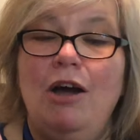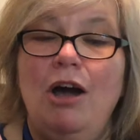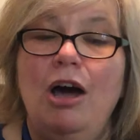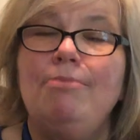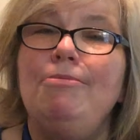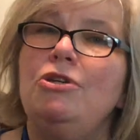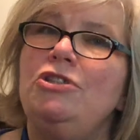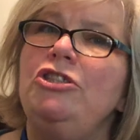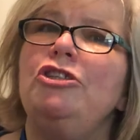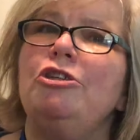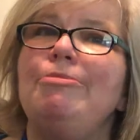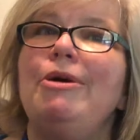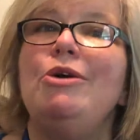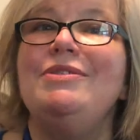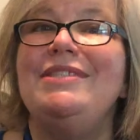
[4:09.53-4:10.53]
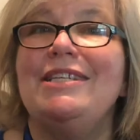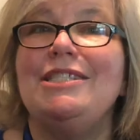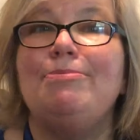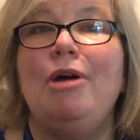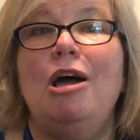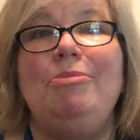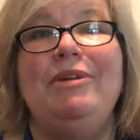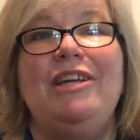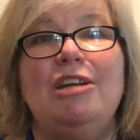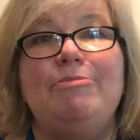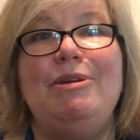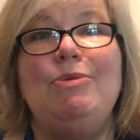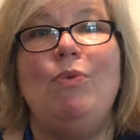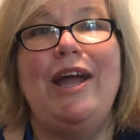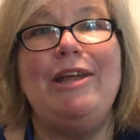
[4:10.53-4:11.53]
On most of your bows, that's probably going
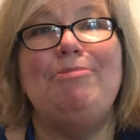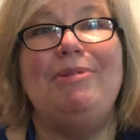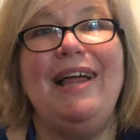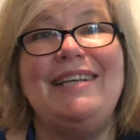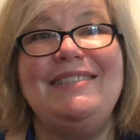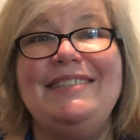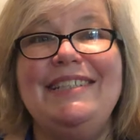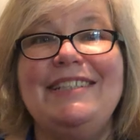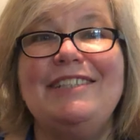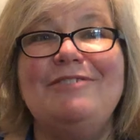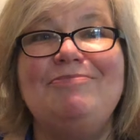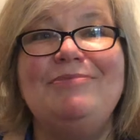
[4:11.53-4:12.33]
to be white plastic,